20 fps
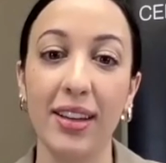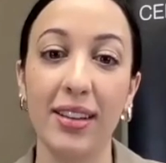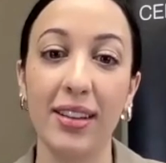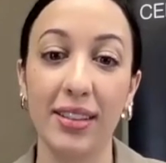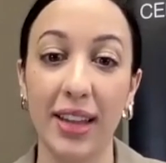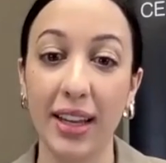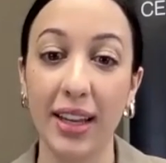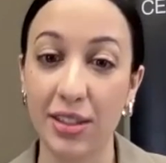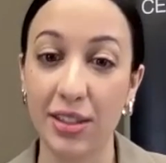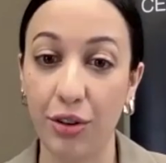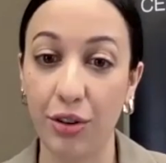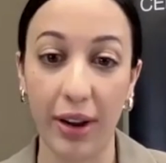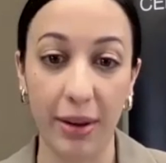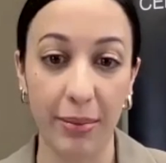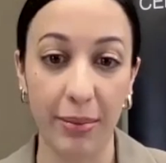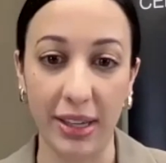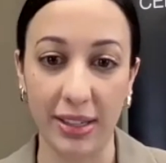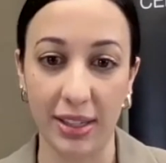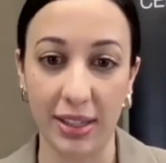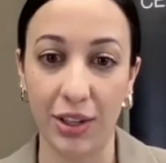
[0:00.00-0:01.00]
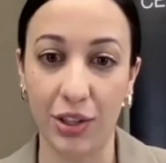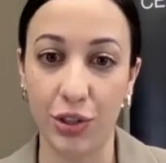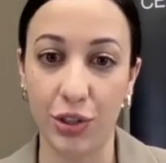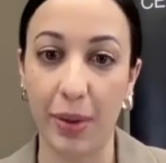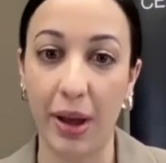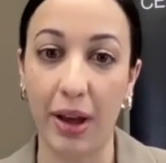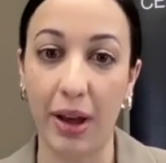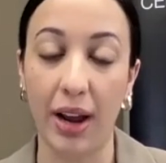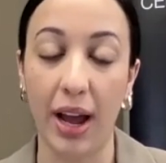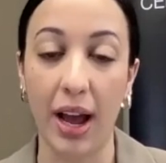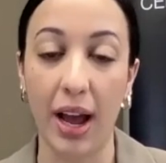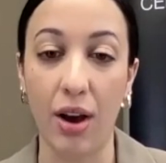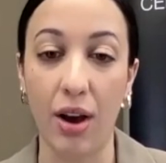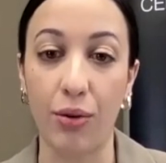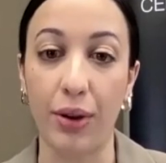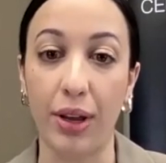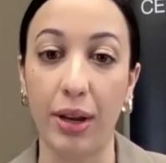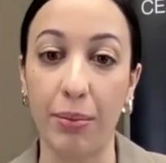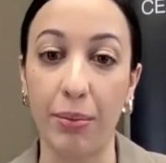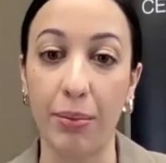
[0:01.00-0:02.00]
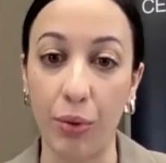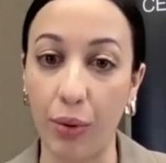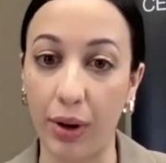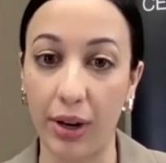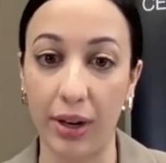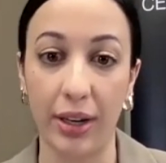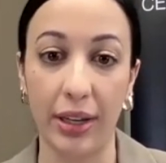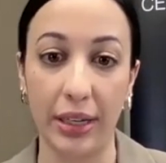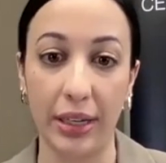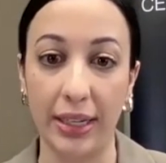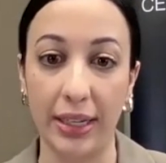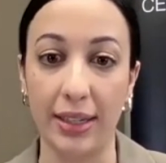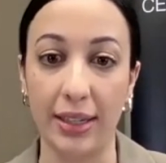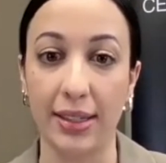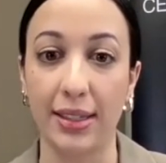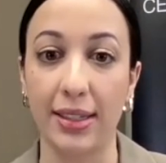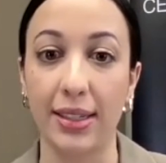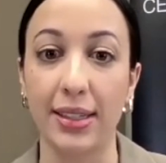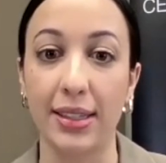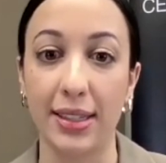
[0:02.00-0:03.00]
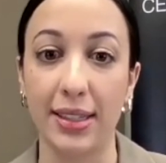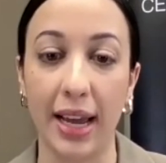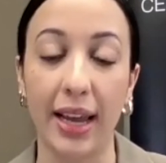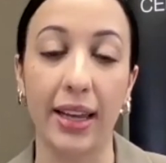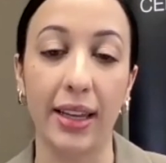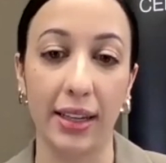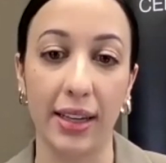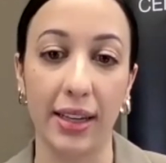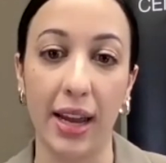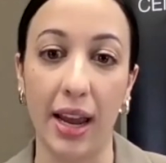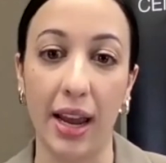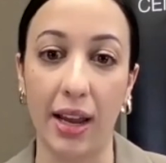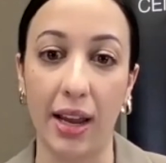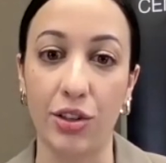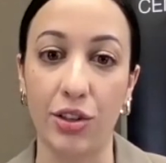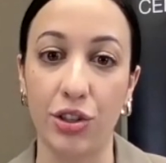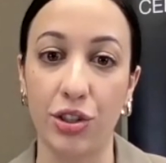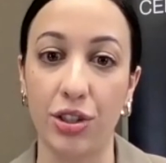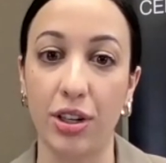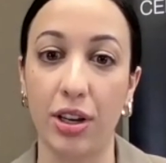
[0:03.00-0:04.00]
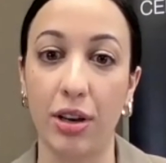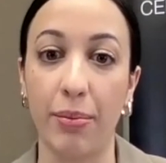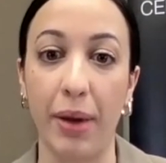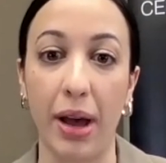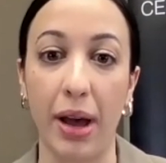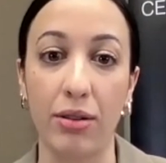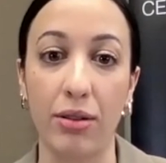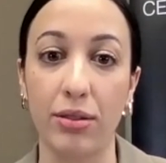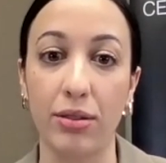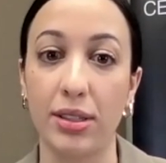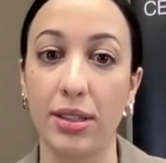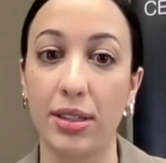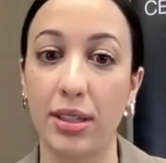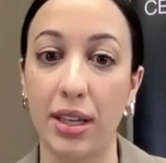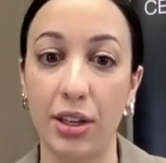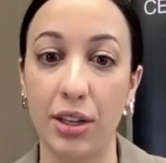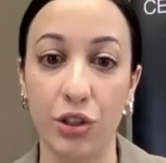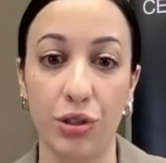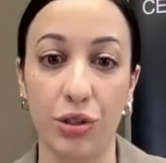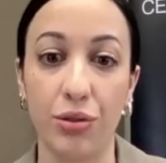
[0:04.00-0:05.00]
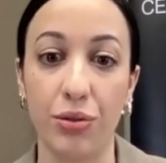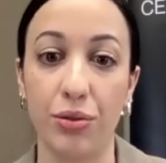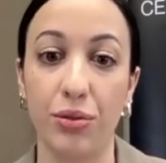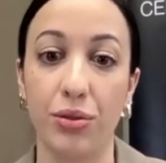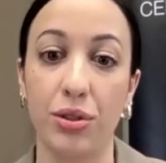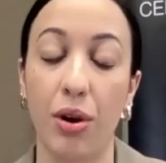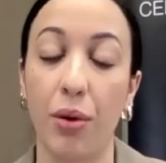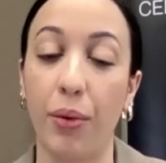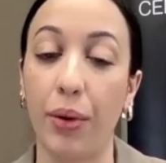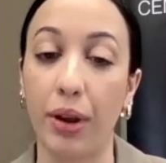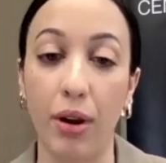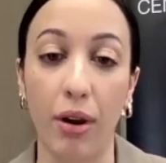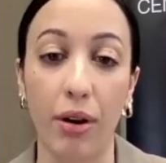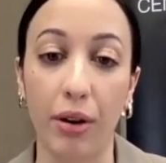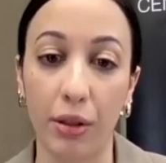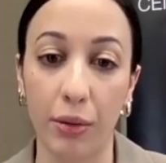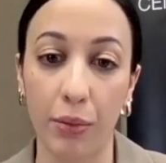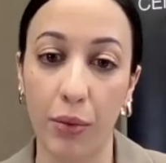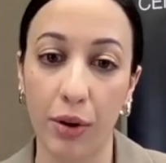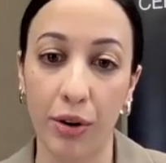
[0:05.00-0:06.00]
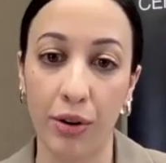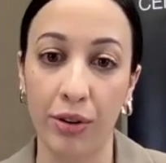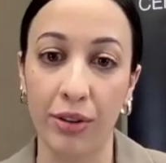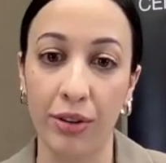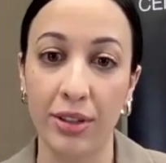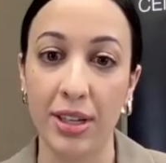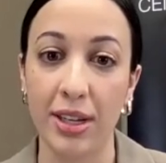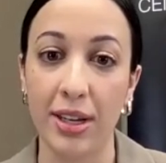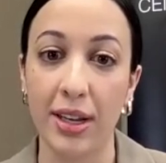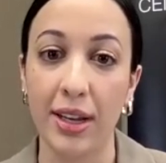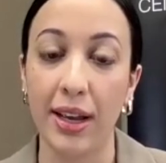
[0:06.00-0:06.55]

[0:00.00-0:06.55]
That's a great message about how important it is to stay engaged about issues going on in the world.